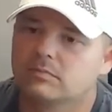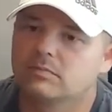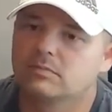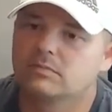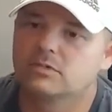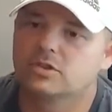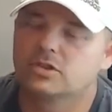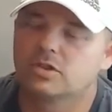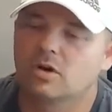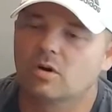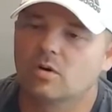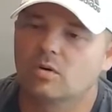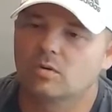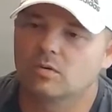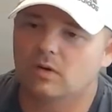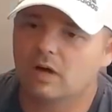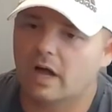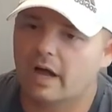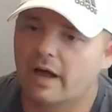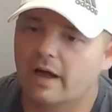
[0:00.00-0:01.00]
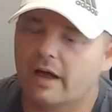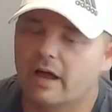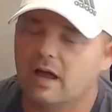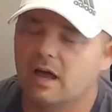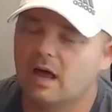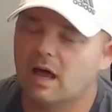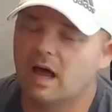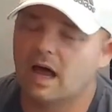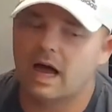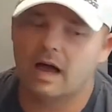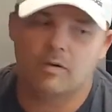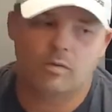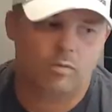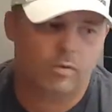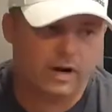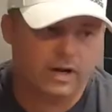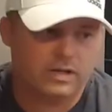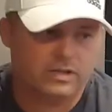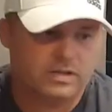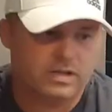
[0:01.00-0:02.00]
So I
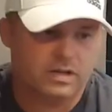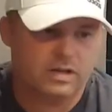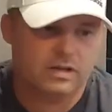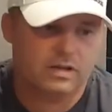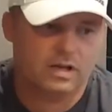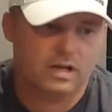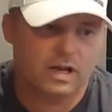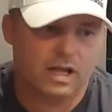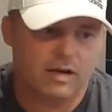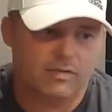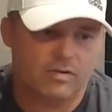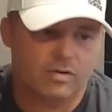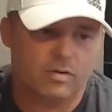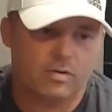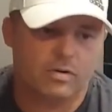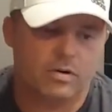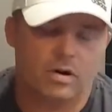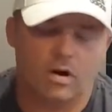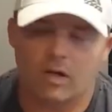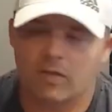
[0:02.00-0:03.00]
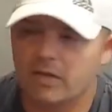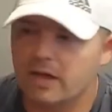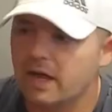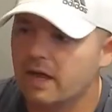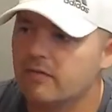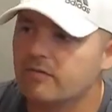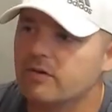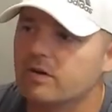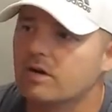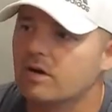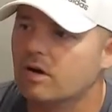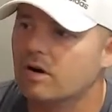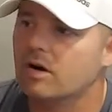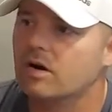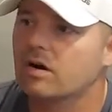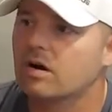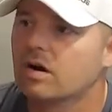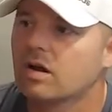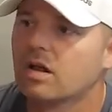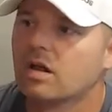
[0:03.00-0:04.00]
raised the level on the
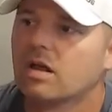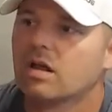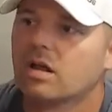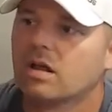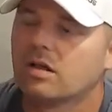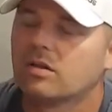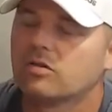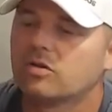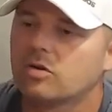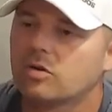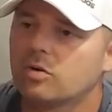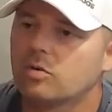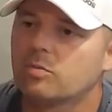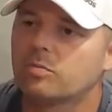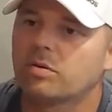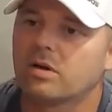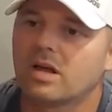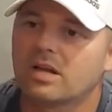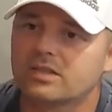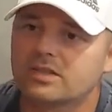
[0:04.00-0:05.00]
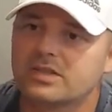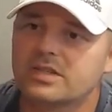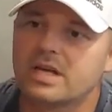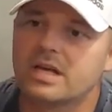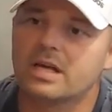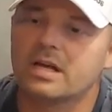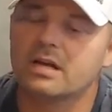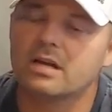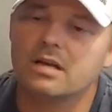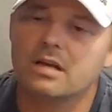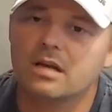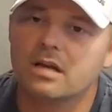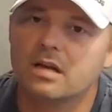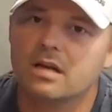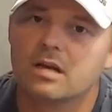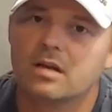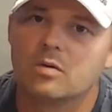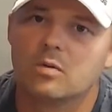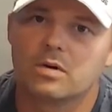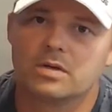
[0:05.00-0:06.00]
AVR to +10,
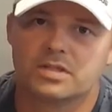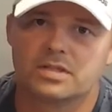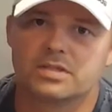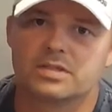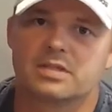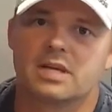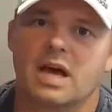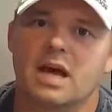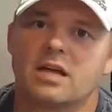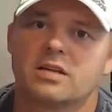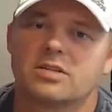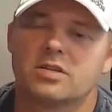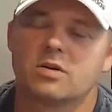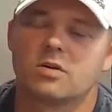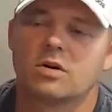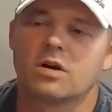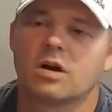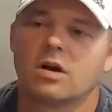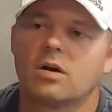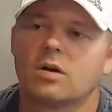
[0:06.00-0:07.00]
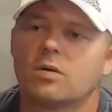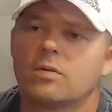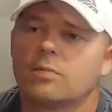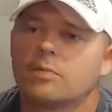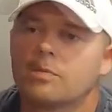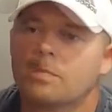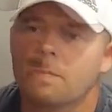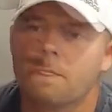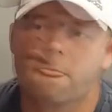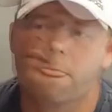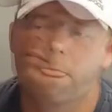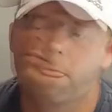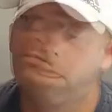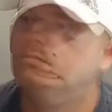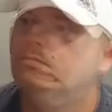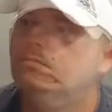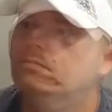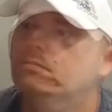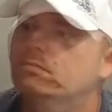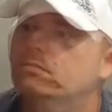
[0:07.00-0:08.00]
which is as high as it'll go.
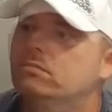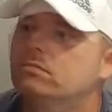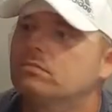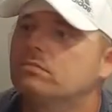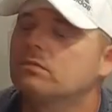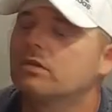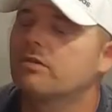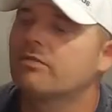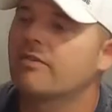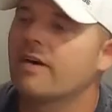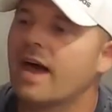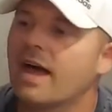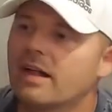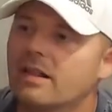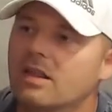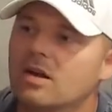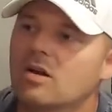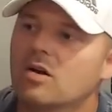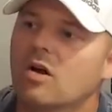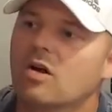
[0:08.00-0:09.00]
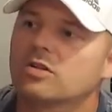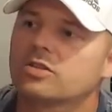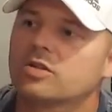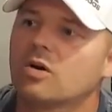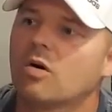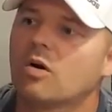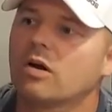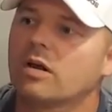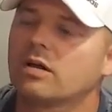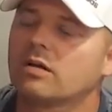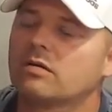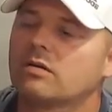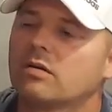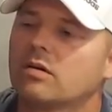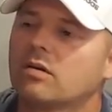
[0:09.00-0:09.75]
And the fact that it also only